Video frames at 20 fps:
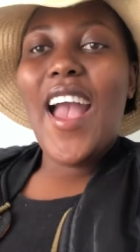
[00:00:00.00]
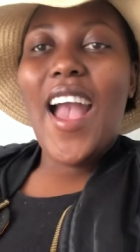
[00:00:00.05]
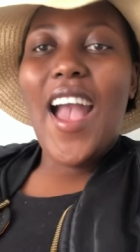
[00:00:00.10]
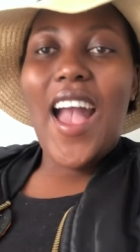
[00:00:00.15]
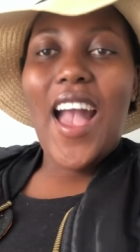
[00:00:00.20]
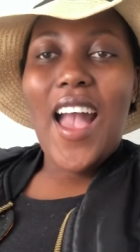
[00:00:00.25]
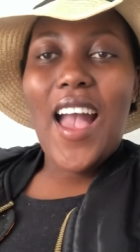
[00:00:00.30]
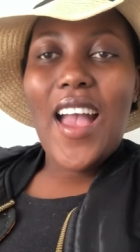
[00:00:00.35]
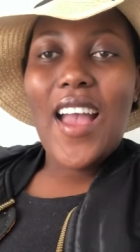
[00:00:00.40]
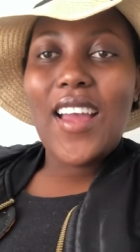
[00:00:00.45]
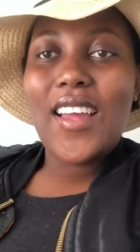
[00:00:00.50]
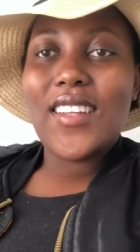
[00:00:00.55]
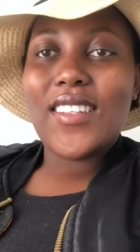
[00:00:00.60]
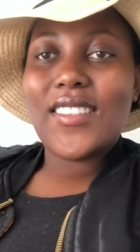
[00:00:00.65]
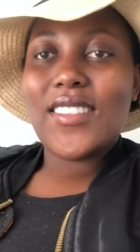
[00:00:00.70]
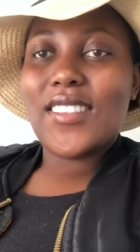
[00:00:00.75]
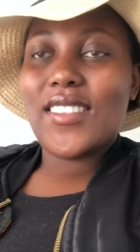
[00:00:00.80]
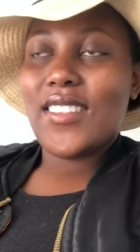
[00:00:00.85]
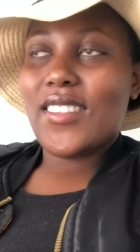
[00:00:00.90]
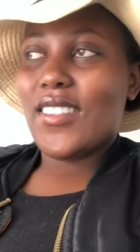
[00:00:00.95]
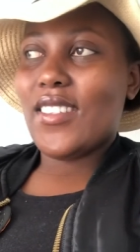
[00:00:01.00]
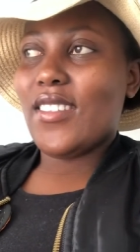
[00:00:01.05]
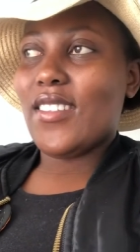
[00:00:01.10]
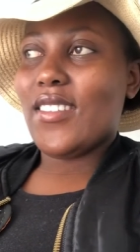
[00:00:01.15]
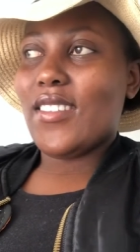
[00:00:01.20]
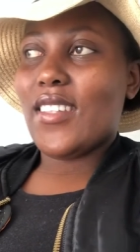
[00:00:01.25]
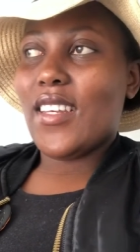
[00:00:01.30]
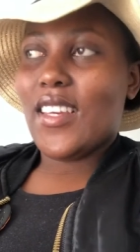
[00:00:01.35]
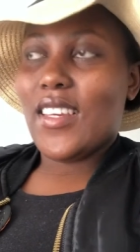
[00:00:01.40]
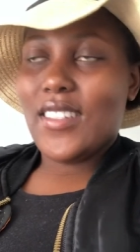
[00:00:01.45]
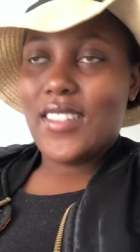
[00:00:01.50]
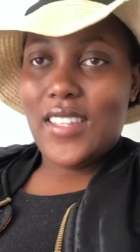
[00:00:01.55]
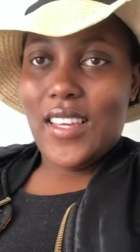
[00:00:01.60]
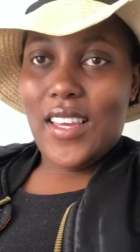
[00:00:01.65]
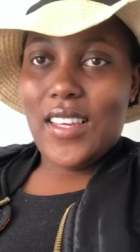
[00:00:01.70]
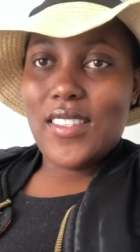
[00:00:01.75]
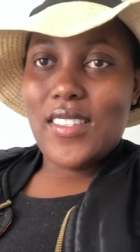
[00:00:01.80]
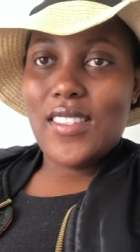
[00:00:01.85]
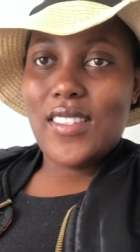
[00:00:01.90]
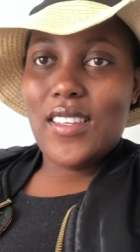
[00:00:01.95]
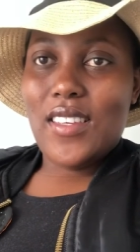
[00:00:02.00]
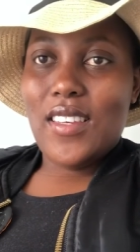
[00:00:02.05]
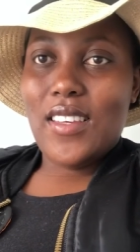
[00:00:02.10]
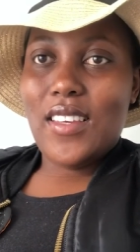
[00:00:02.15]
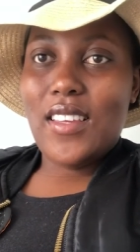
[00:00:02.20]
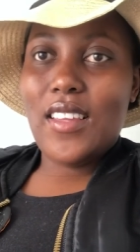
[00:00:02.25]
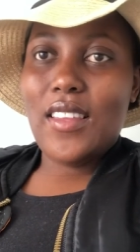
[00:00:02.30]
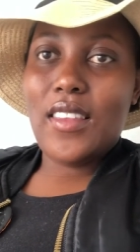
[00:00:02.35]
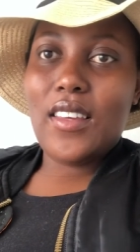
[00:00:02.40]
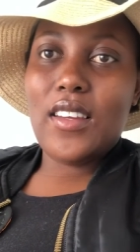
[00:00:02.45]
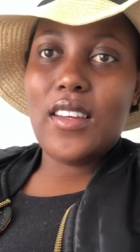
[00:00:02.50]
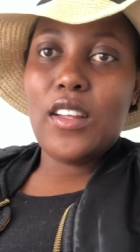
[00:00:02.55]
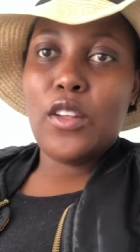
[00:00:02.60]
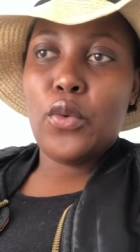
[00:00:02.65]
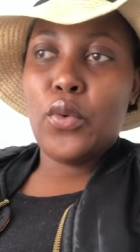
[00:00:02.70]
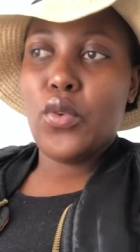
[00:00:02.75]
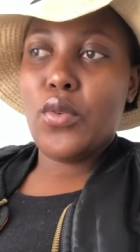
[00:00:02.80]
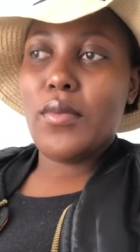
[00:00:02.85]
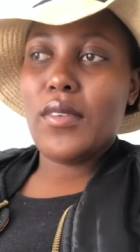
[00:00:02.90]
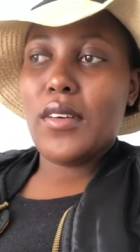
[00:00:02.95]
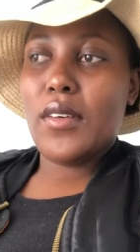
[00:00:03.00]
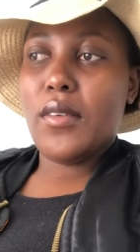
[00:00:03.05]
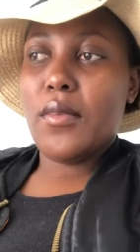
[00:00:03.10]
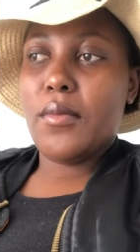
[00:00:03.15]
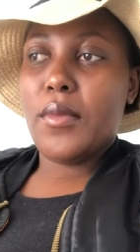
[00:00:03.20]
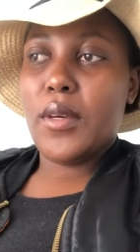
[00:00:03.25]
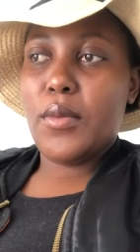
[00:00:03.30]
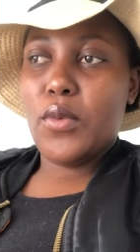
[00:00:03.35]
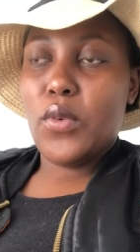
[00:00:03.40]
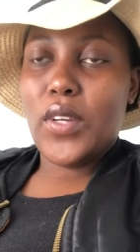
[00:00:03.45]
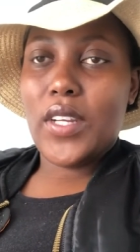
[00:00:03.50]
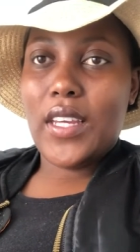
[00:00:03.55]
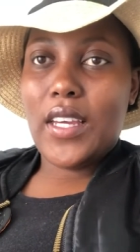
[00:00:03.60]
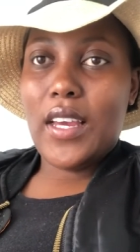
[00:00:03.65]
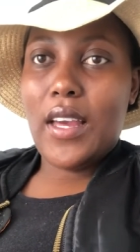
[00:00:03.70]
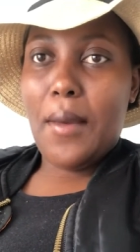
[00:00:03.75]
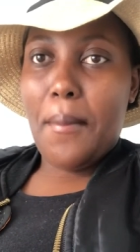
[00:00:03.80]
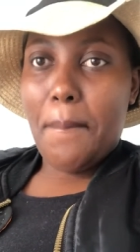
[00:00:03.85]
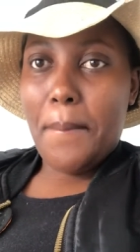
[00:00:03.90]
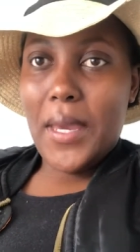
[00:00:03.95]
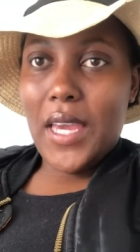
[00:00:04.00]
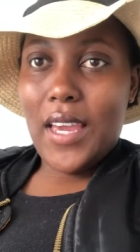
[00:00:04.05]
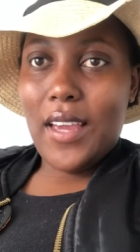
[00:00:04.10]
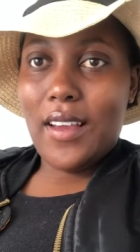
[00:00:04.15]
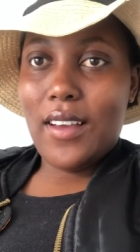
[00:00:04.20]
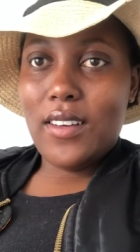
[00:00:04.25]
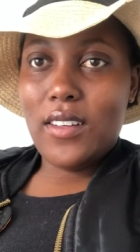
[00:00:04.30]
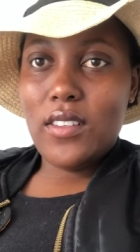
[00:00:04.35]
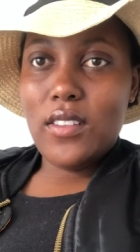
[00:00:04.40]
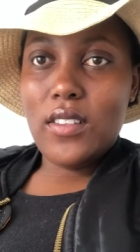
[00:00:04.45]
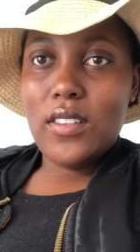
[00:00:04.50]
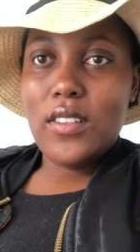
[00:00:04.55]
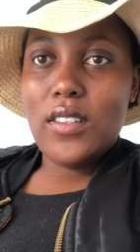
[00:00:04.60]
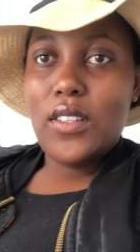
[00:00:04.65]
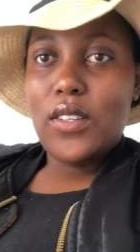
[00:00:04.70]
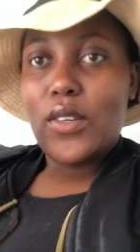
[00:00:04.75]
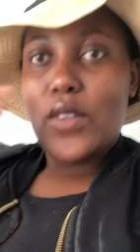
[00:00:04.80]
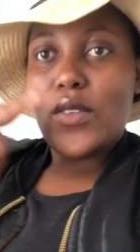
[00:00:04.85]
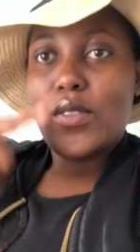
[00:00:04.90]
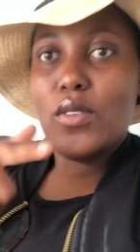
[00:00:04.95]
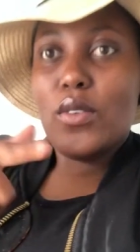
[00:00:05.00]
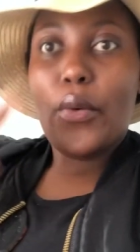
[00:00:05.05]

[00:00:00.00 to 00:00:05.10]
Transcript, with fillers: and take a taxi then i'll uber maybe when i come back because